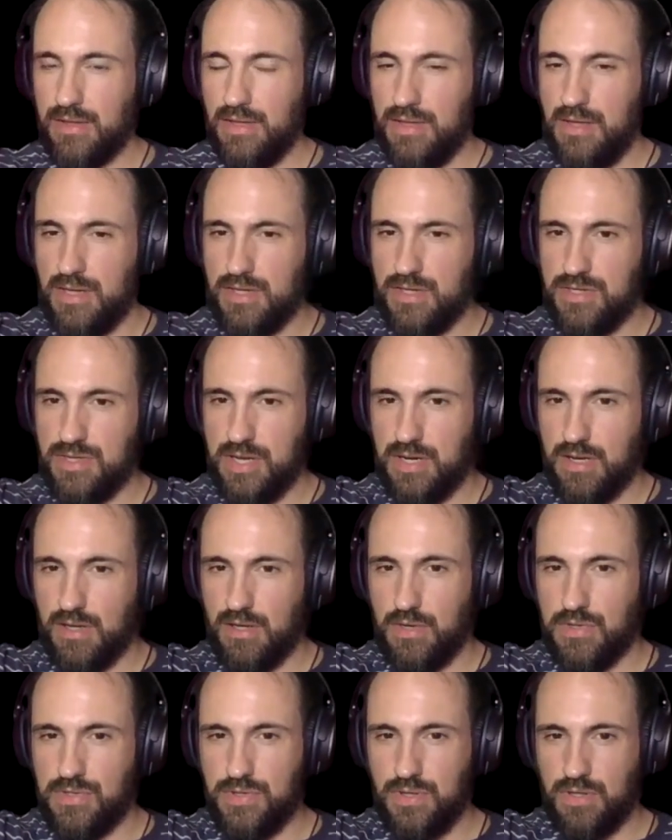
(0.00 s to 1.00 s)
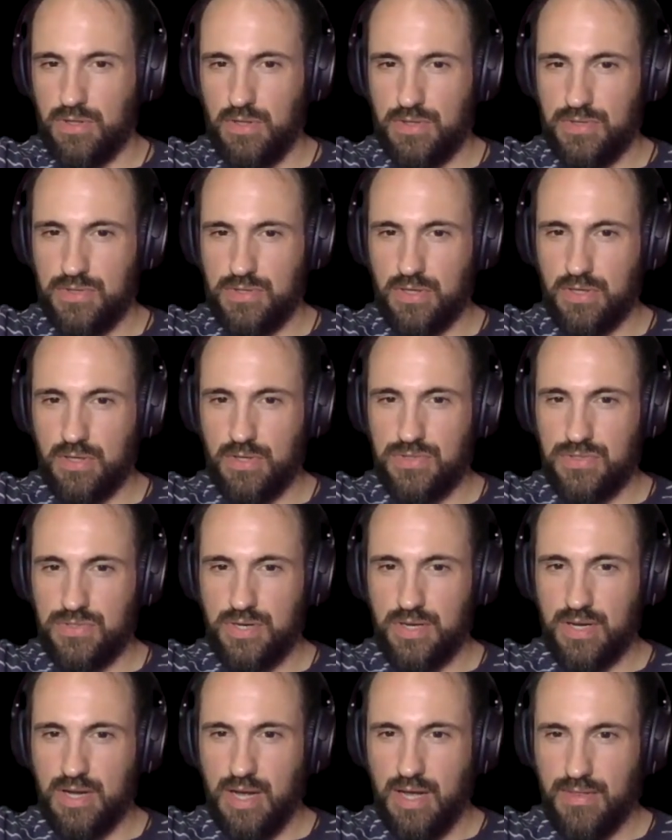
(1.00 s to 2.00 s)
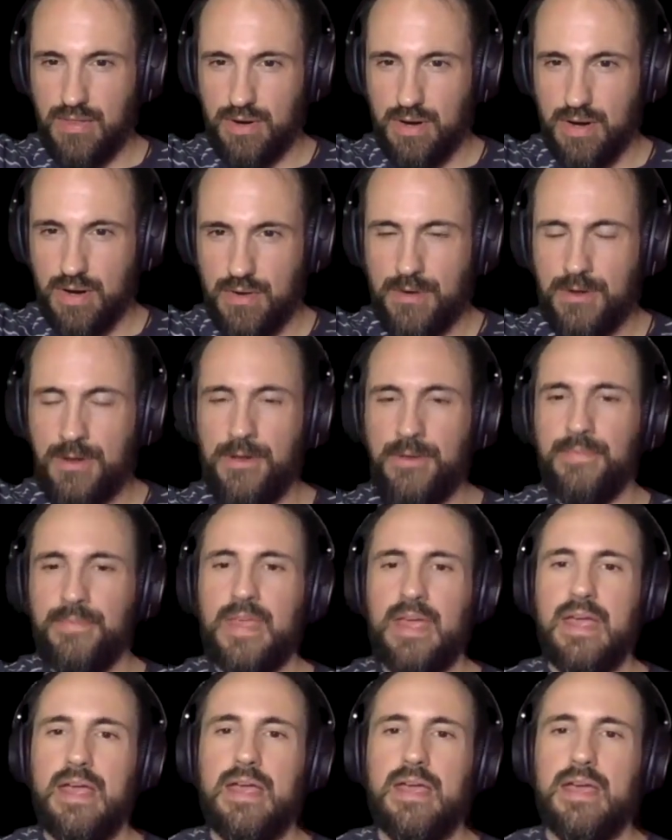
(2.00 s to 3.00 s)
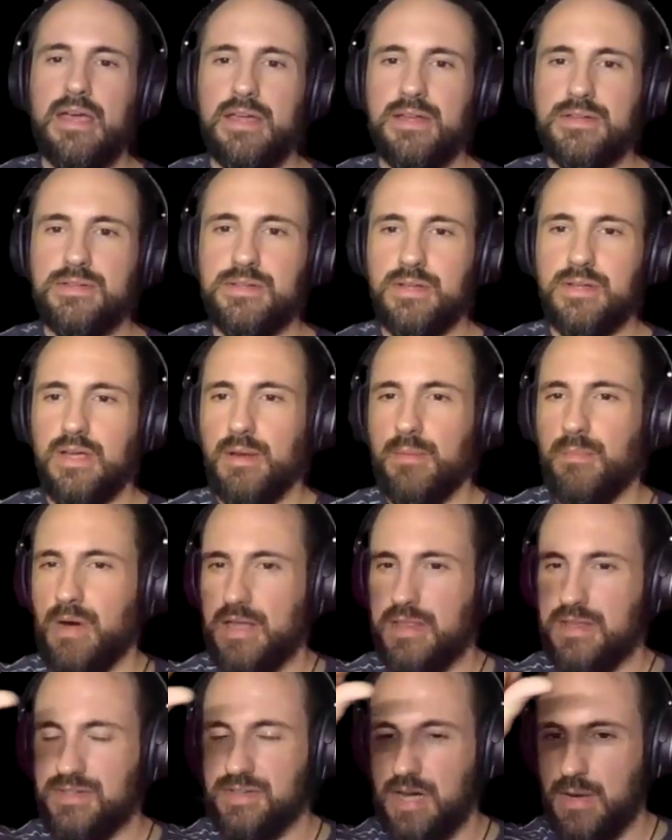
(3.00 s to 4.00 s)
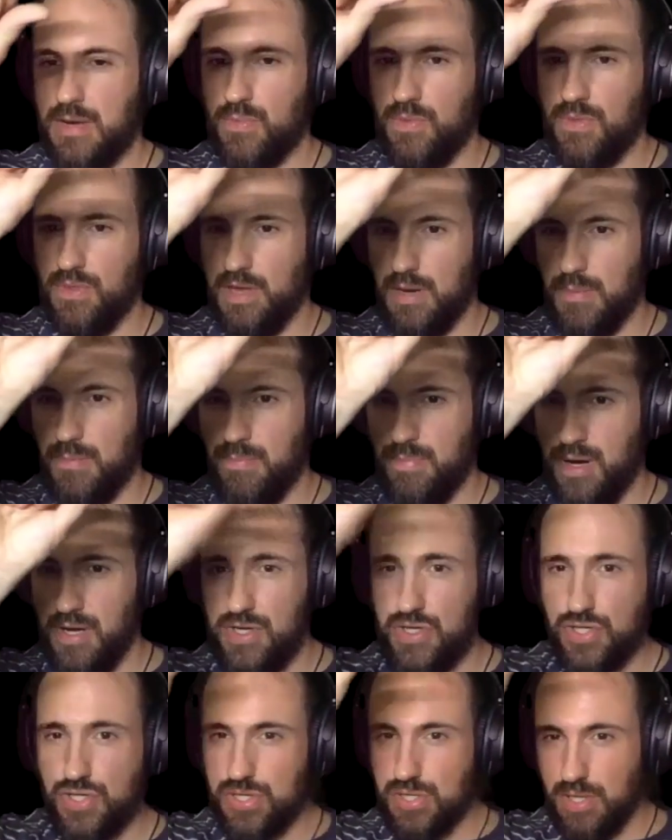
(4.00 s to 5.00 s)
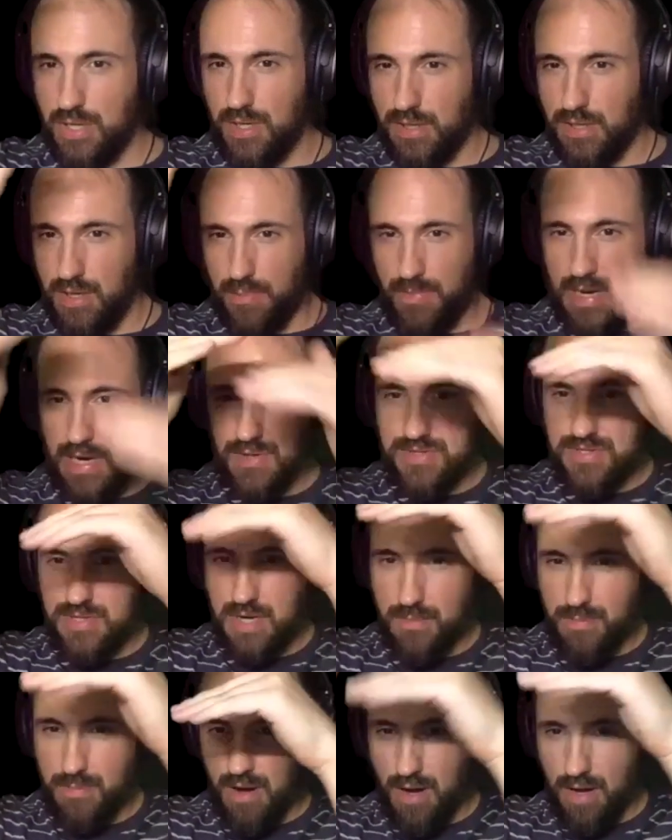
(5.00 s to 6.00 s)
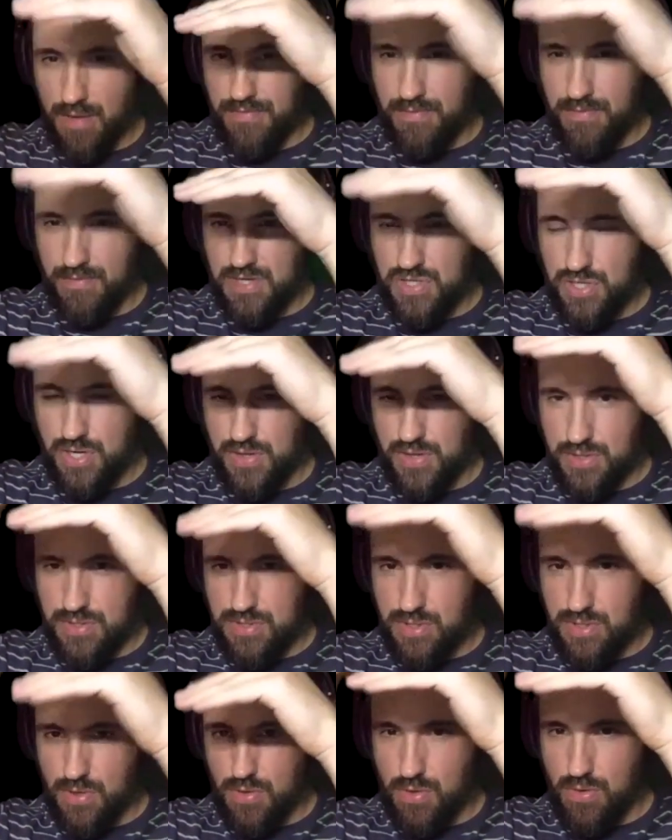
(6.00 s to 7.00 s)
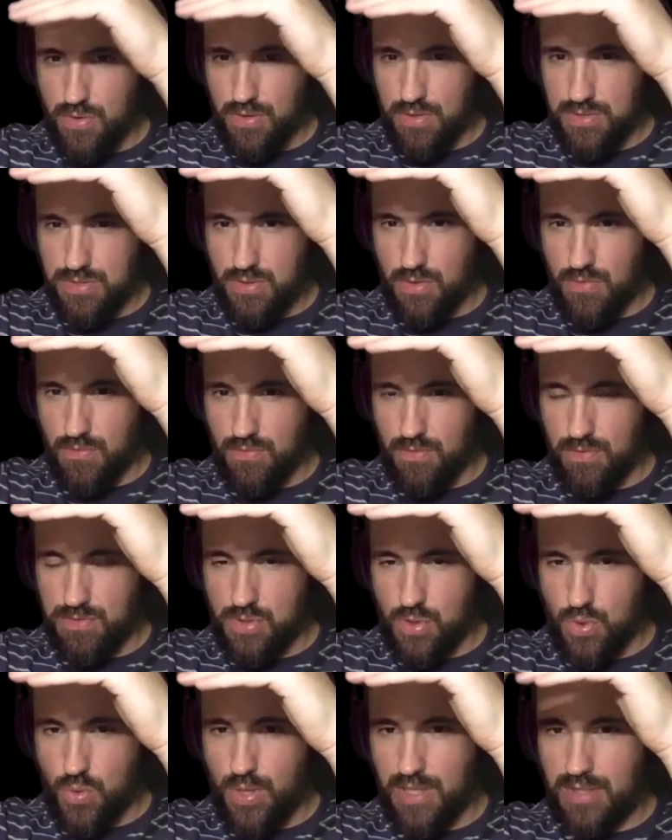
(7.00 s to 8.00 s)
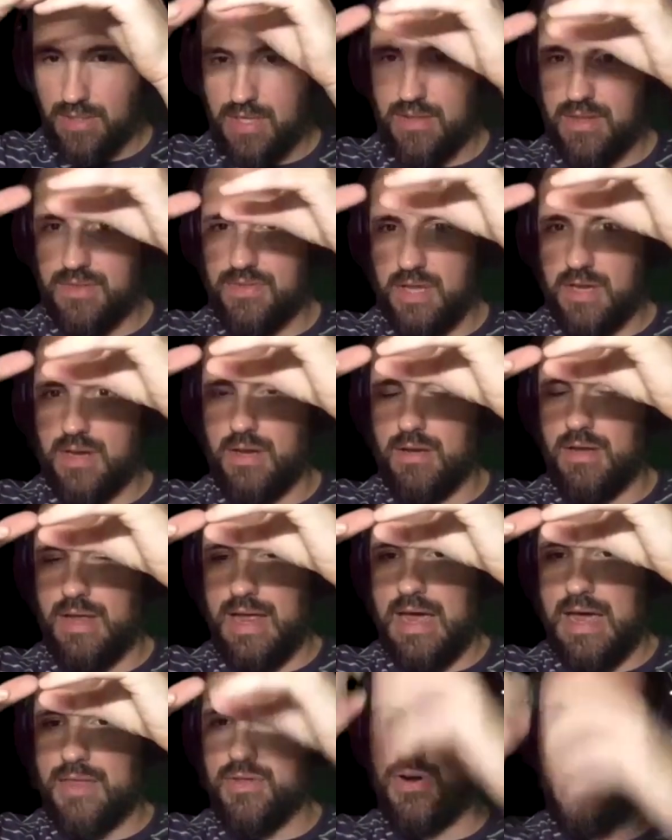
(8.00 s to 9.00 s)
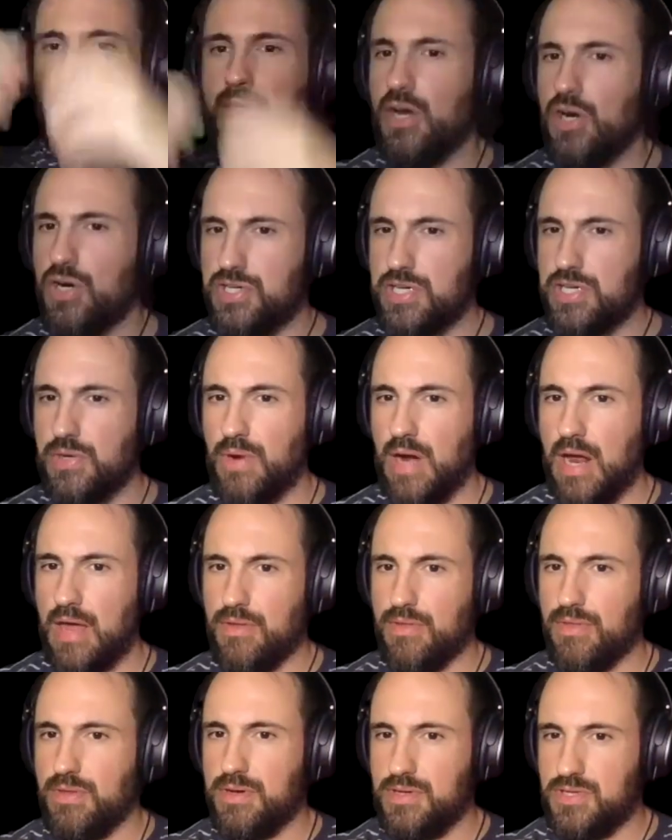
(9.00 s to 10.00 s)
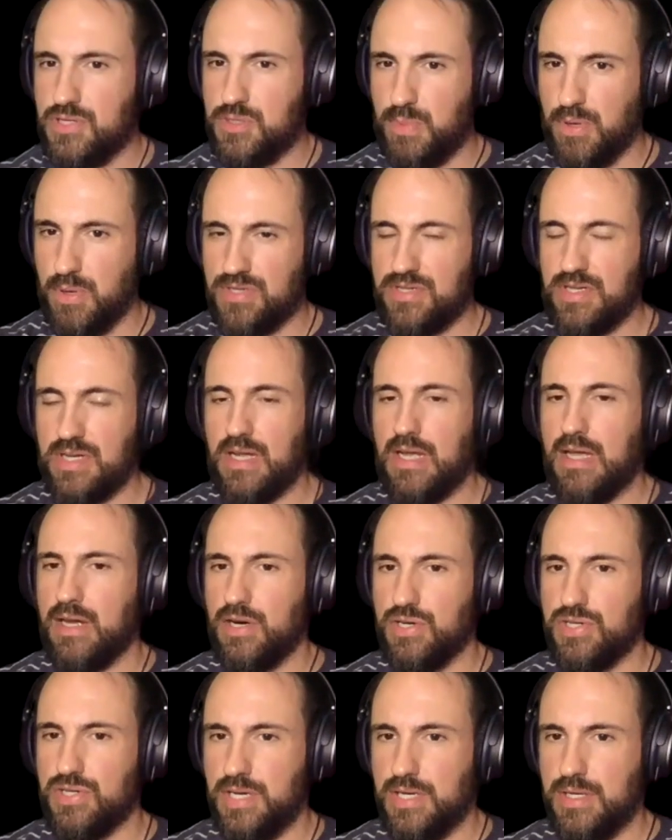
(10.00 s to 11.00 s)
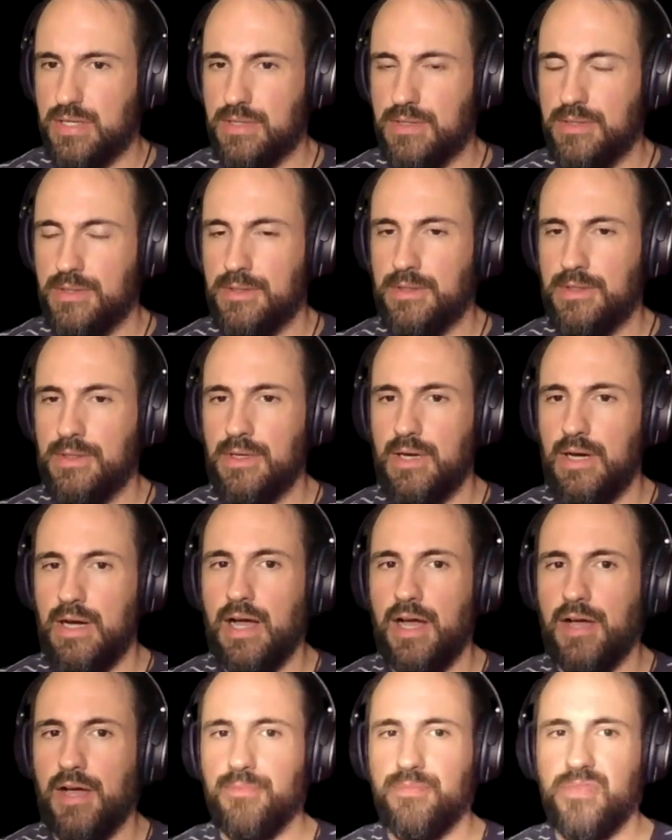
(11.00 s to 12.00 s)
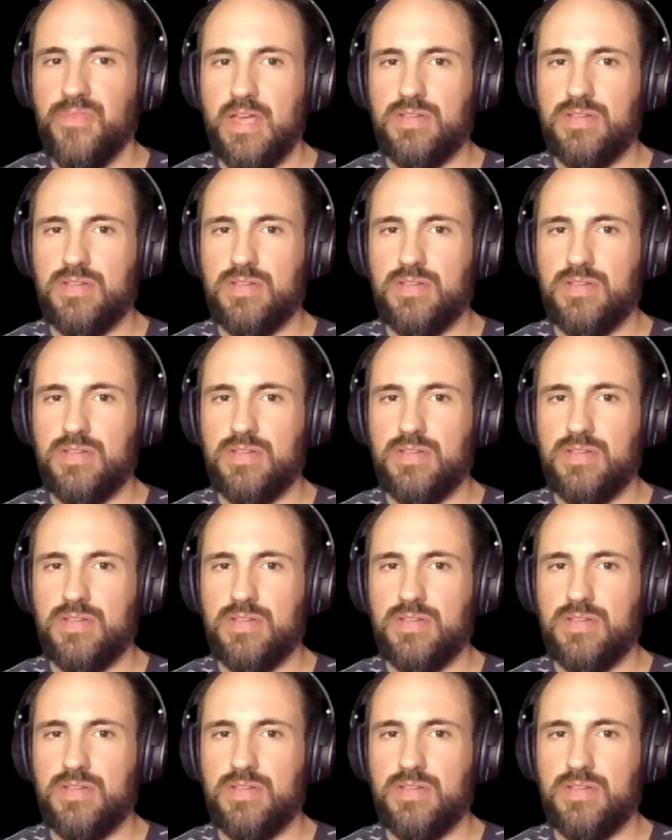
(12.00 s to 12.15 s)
they just get closer and closer and closer together, and by the time they're bouncing off of each other so quickly that they gather energy rather than dispersing energy. And